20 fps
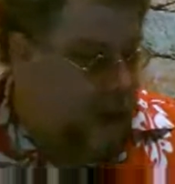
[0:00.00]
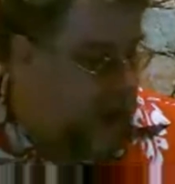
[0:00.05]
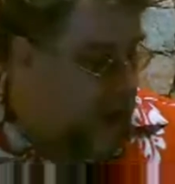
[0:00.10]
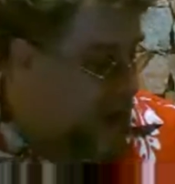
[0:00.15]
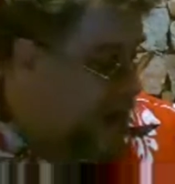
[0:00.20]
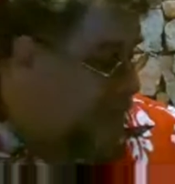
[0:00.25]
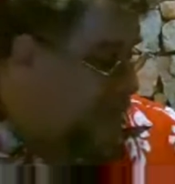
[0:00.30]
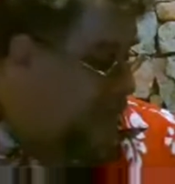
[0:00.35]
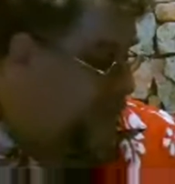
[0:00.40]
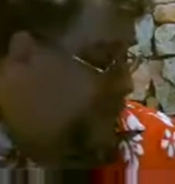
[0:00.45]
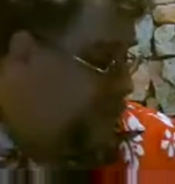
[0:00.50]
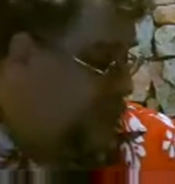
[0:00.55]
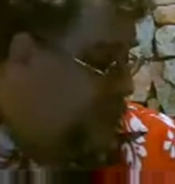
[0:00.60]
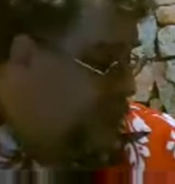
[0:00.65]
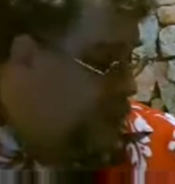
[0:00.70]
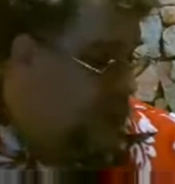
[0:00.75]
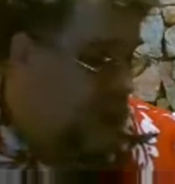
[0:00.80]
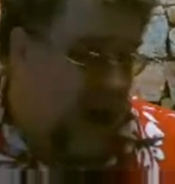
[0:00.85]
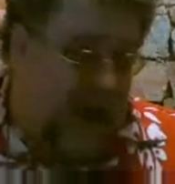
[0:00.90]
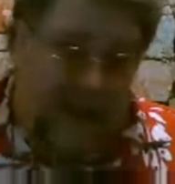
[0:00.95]
I get and the
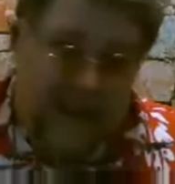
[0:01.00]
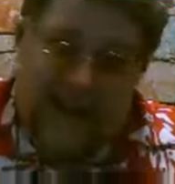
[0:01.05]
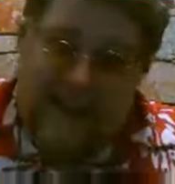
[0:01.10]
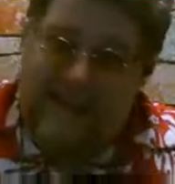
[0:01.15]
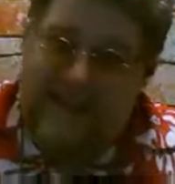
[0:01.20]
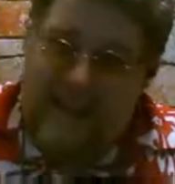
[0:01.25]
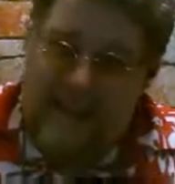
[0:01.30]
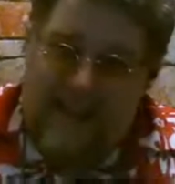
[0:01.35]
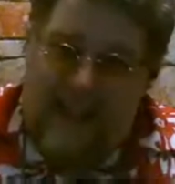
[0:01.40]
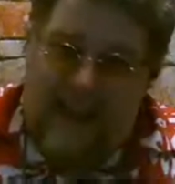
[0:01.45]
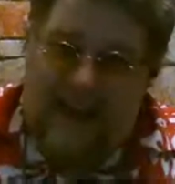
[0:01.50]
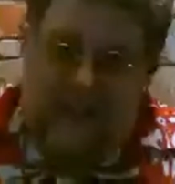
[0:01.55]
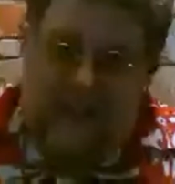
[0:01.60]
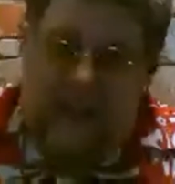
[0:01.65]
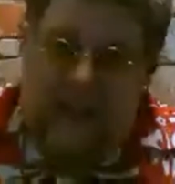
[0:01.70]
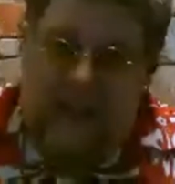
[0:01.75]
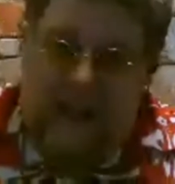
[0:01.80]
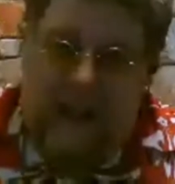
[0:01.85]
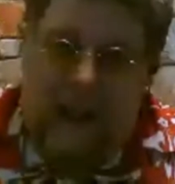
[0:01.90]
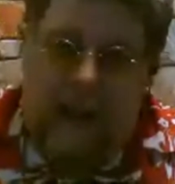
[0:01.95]
sorer I get, the
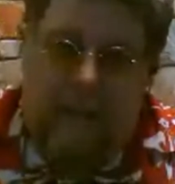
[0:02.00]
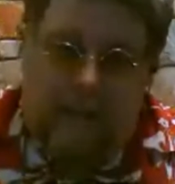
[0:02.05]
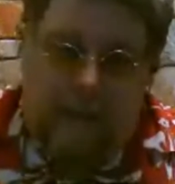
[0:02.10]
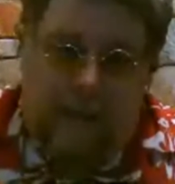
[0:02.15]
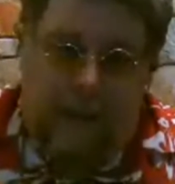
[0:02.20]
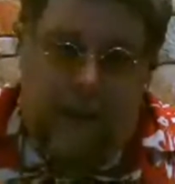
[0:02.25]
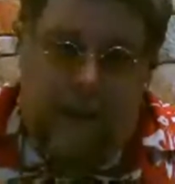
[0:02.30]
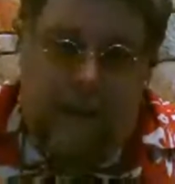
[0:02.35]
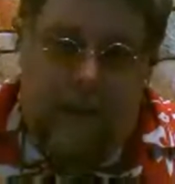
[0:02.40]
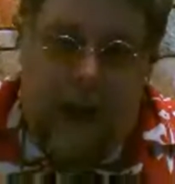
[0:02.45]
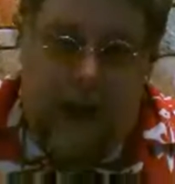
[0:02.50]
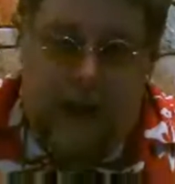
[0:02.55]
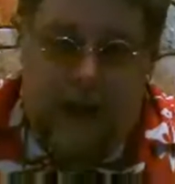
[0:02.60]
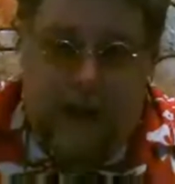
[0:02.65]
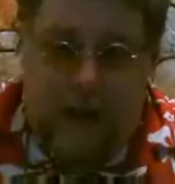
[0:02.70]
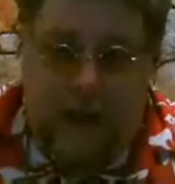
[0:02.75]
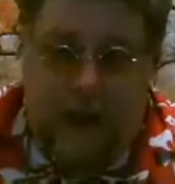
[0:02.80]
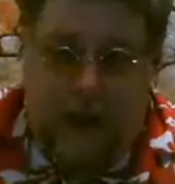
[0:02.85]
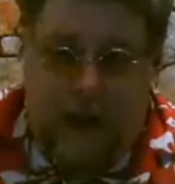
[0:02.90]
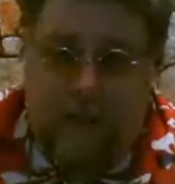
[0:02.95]
less likely I am to play
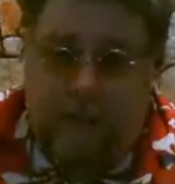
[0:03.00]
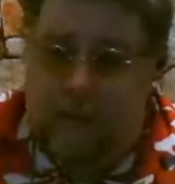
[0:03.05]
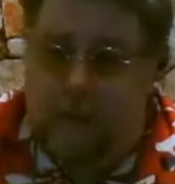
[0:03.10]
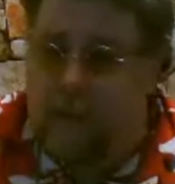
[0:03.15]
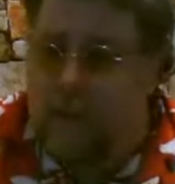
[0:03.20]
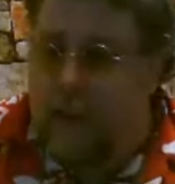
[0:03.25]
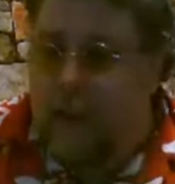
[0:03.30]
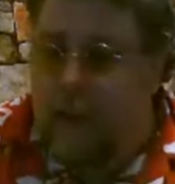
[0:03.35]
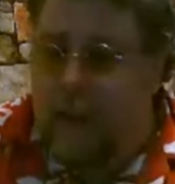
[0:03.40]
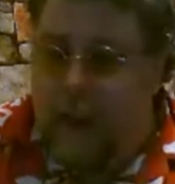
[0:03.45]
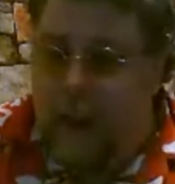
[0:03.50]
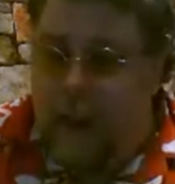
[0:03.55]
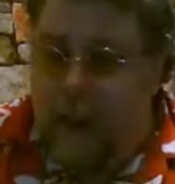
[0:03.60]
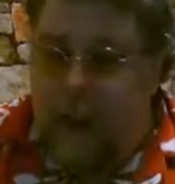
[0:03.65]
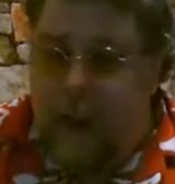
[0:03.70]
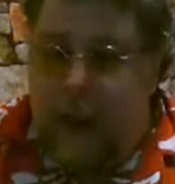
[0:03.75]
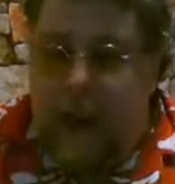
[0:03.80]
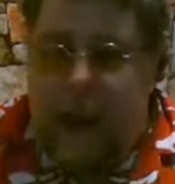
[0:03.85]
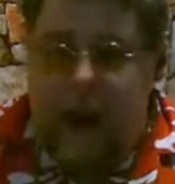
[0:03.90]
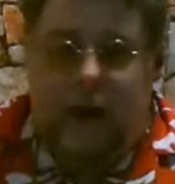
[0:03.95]
macho games.
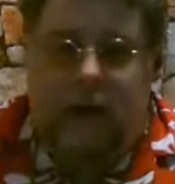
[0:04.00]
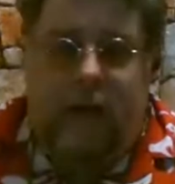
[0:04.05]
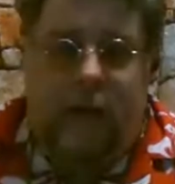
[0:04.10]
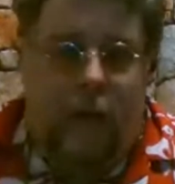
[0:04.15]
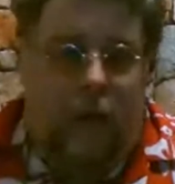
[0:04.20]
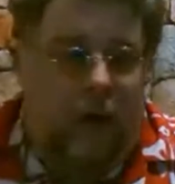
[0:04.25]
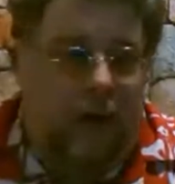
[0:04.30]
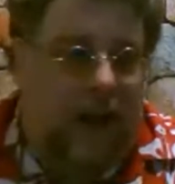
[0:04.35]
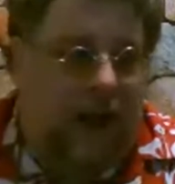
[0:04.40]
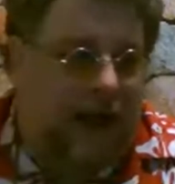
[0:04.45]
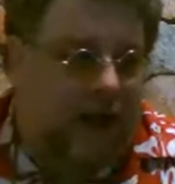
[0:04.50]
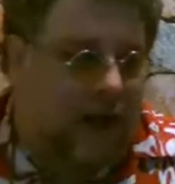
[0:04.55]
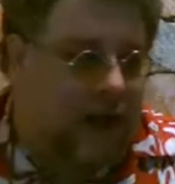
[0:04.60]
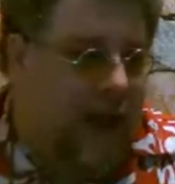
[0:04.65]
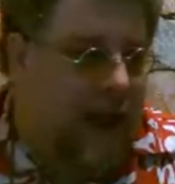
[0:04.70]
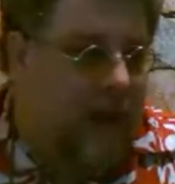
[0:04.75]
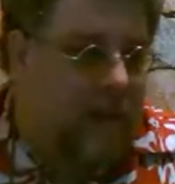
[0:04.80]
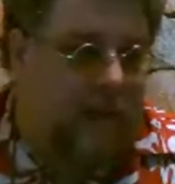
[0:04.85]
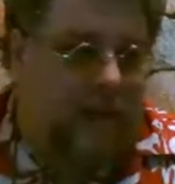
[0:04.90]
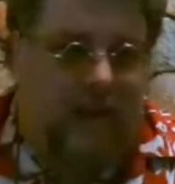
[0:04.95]
And the more
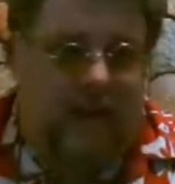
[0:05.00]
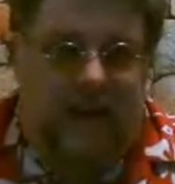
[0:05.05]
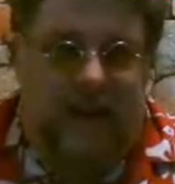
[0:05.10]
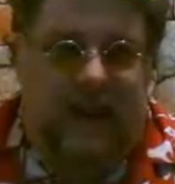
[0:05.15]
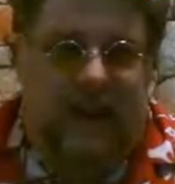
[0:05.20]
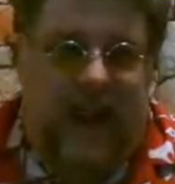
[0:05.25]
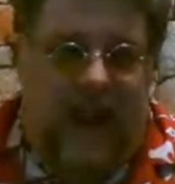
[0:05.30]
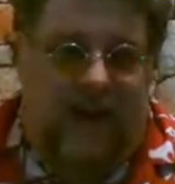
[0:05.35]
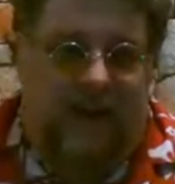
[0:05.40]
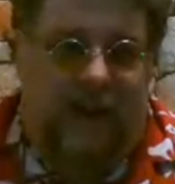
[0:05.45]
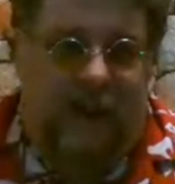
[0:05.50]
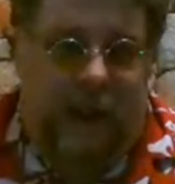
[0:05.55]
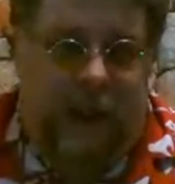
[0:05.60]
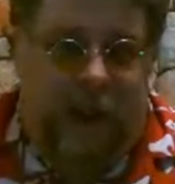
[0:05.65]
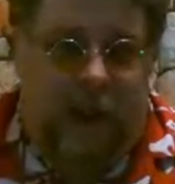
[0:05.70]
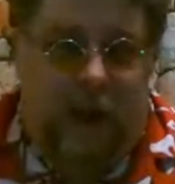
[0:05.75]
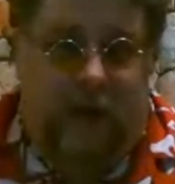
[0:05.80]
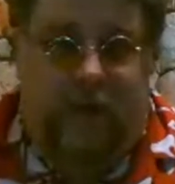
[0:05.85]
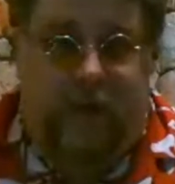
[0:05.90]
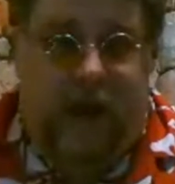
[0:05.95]
likely I am to stash a
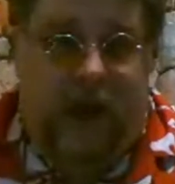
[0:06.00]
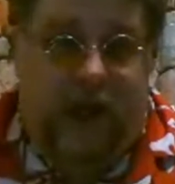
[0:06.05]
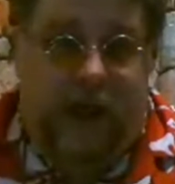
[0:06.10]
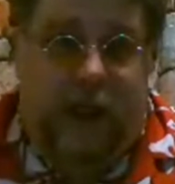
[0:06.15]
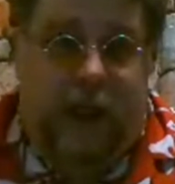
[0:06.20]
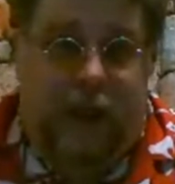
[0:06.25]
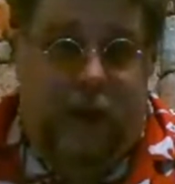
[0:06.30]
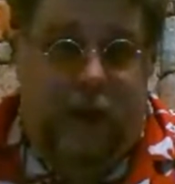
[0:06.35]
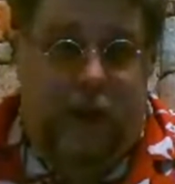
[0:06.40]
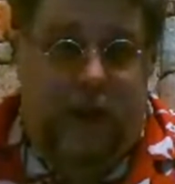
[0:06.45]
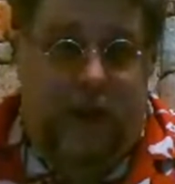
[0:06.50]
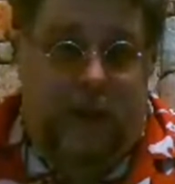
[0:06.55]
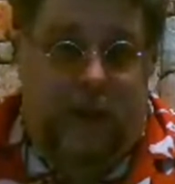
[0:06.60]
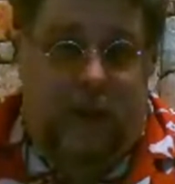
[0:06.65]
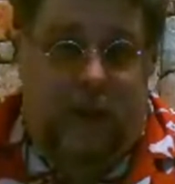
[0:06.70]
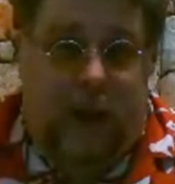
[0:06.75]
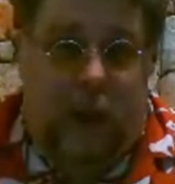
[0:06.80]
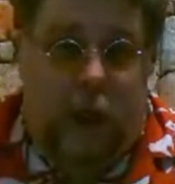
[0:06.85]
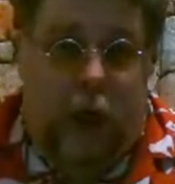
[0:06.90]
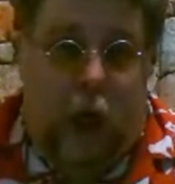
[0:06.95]
Nerf gun and shoot
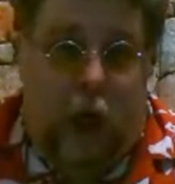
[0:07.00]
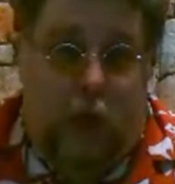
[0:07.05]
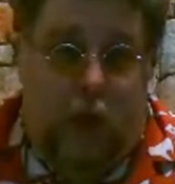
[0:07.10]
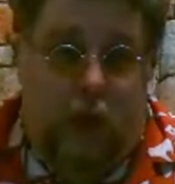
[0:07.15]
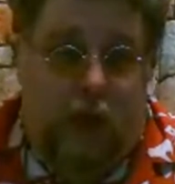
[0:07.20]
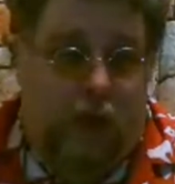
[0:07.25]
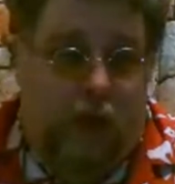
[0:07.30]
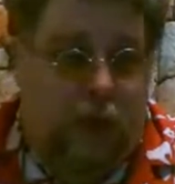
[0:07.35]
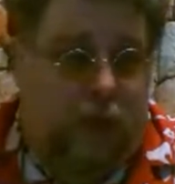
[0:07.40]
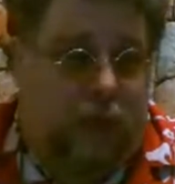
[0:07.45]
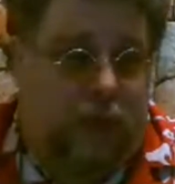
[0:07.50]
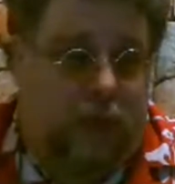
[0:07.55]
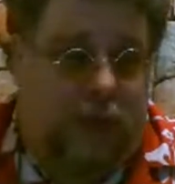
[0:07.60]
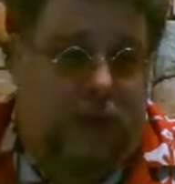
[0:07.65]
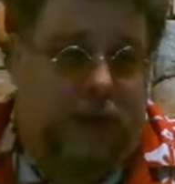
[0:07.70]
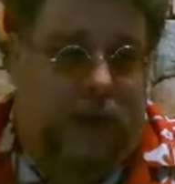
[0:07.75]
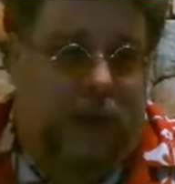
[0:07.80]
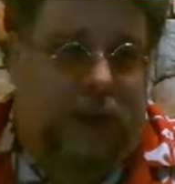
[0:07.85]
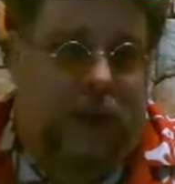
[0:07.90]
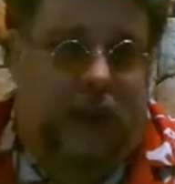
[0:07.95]
them in the nose
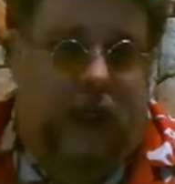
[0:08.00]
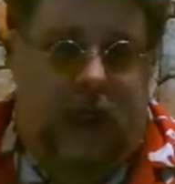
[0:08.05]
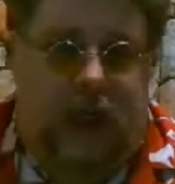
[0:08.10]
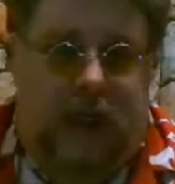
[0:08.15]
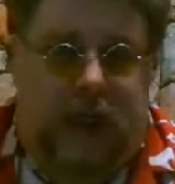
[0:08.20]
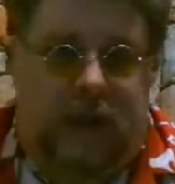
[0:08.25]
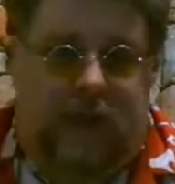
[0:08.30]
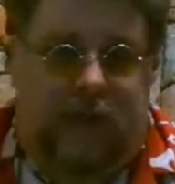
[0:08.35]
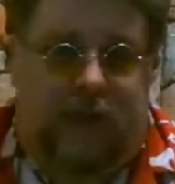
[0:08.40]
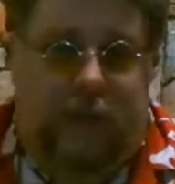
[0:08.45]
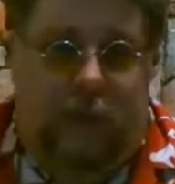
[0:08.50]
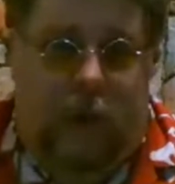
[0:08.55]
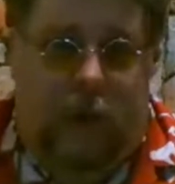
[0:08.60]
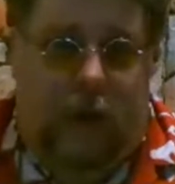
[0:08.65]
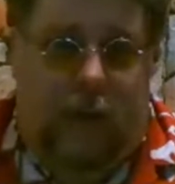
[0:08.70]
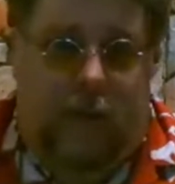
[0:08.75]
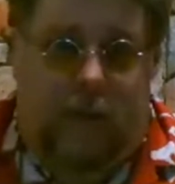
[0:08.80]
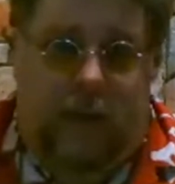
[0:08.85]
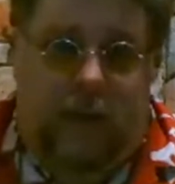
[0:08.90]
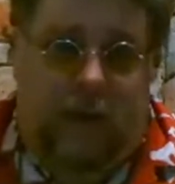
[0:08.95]
just
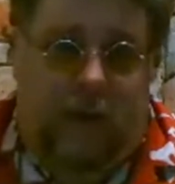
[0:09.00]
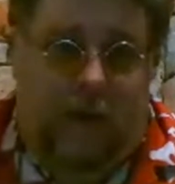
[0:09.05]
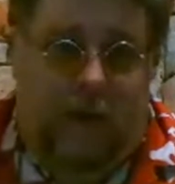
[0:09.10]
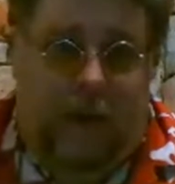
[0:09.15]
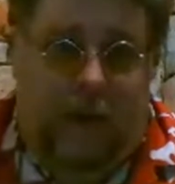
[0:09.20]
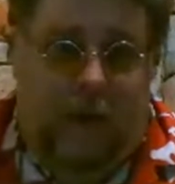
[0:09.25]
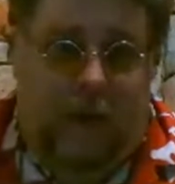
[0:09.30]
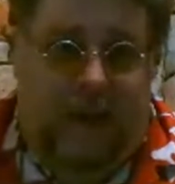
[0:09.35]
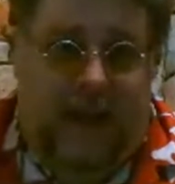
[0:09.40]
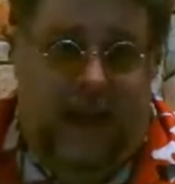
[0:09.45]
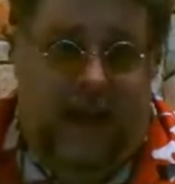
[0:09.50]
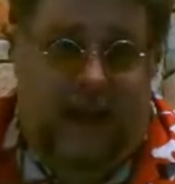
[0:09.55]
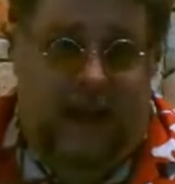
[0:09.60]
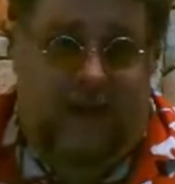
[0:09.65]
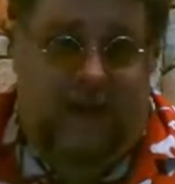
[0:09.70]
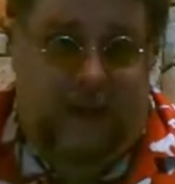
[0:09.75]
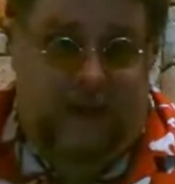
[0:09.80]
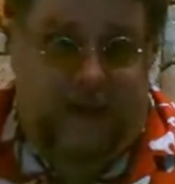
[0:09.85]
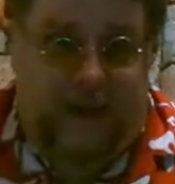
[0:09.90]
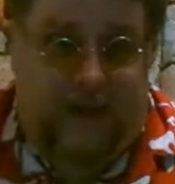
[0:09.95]
for amusement when they
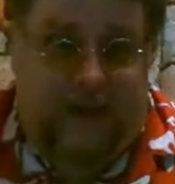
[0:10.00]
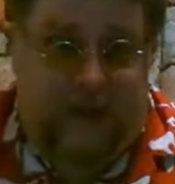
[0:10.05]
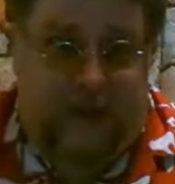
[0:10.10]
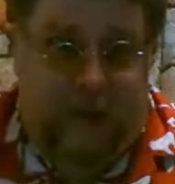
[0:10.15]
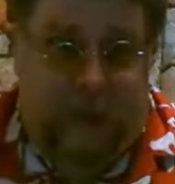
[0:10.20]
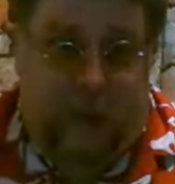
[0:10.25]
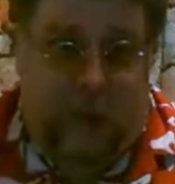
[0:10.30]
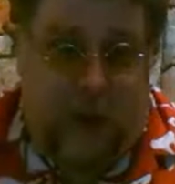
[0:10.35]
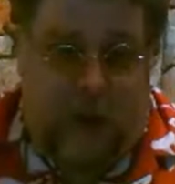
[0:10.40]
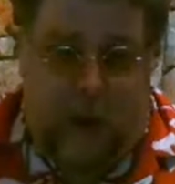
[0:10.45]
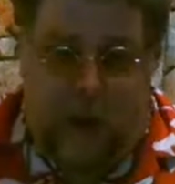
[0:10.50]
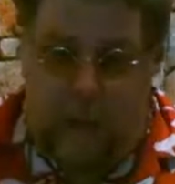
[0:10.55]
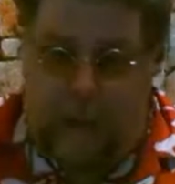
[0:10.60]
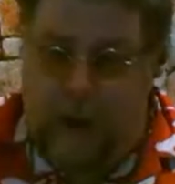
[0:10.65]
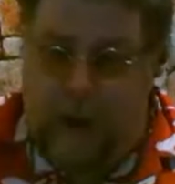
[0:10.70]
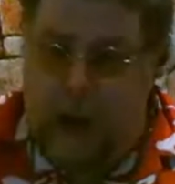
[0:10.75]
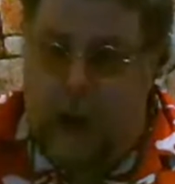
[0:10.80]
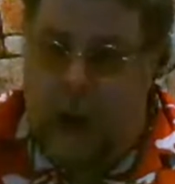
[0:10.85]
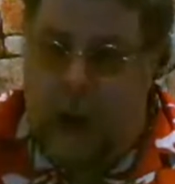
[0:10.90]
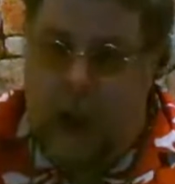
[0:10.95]
leave themselves too wide
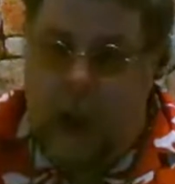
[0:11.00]
open.